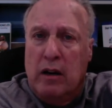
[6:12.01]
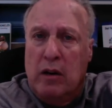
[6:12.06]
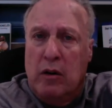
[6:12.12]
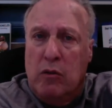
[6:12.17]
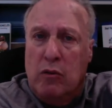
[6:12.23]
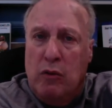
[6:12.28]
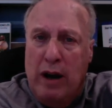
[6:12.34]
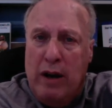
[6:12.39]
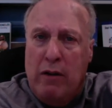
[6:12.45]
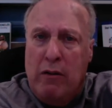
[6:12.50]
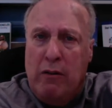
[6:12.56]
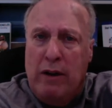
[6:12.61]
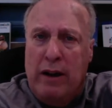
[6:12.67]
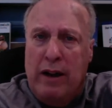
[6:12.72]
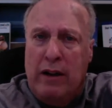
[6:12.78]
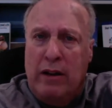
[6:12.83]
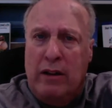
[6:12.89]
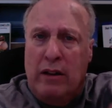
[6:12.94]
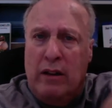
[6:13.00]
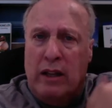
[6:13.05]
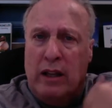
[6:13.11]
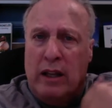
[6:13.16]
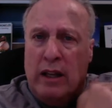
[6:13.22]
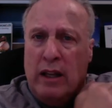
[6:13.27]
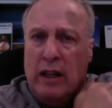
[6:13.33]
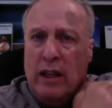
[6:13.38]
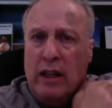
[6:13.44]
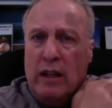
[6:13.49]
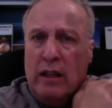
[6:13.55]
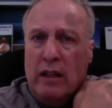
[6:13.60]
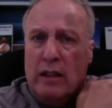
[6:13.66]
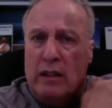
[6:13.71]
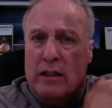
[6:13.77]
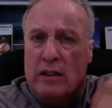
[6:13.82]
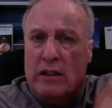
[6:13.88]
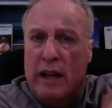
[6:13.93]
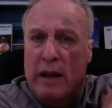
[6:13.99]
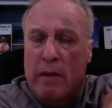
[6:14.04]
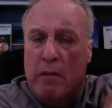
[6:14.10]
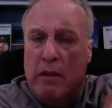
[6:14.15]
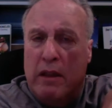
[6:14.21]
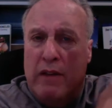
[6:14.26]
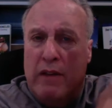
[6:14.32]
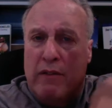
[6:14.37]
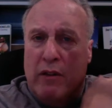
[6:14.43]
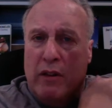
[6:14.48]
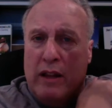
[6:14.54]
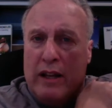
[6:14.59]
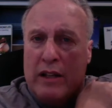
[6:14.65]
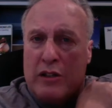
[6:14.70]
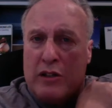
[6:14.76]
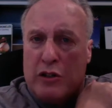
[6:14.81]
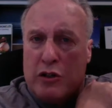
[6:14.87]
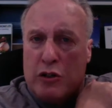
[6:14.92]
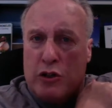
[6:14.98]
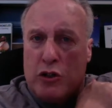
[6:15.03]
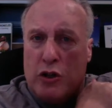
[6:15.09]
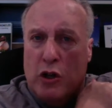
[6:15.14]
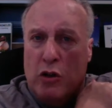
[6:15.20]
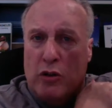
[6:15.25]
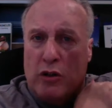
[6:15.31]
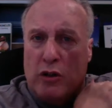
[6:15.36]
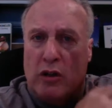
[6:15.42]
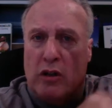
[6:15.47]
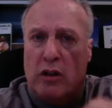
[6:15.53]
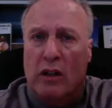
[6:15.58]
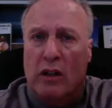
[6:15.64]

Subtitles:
right around the same level as their shoulder.